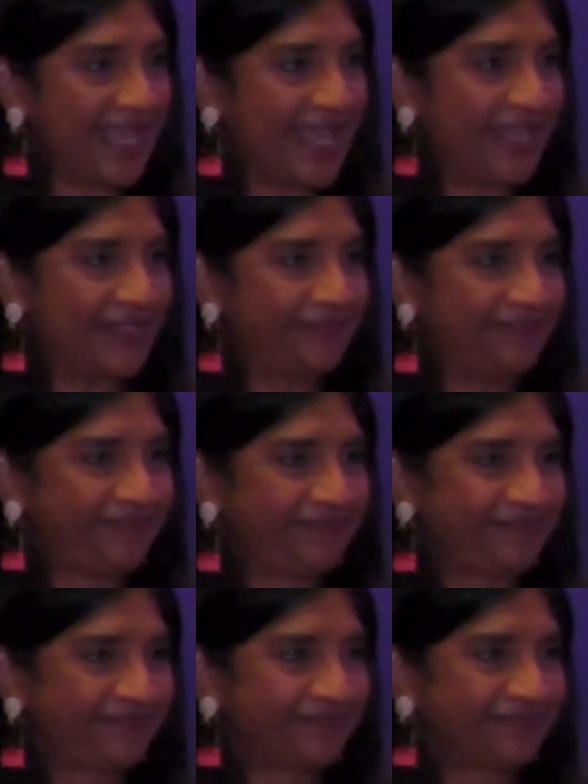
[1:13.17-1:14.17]
said?
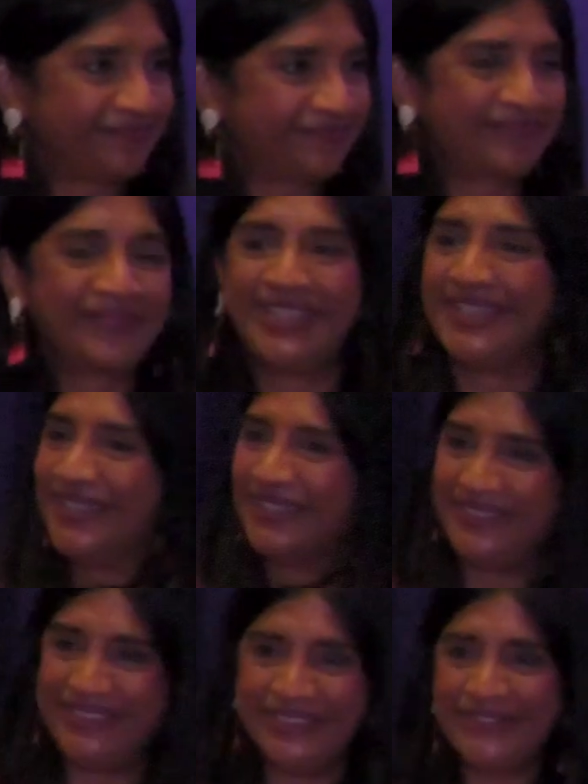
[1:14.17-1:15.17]

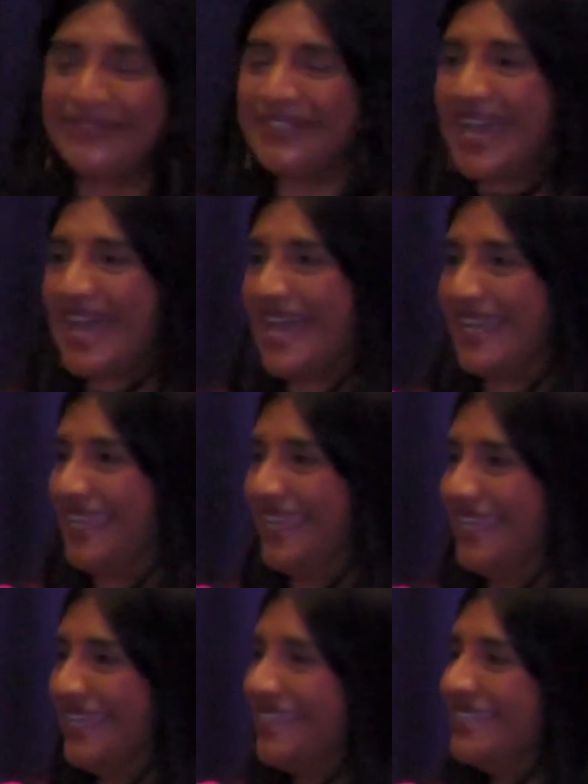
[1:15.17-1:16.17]
You got it.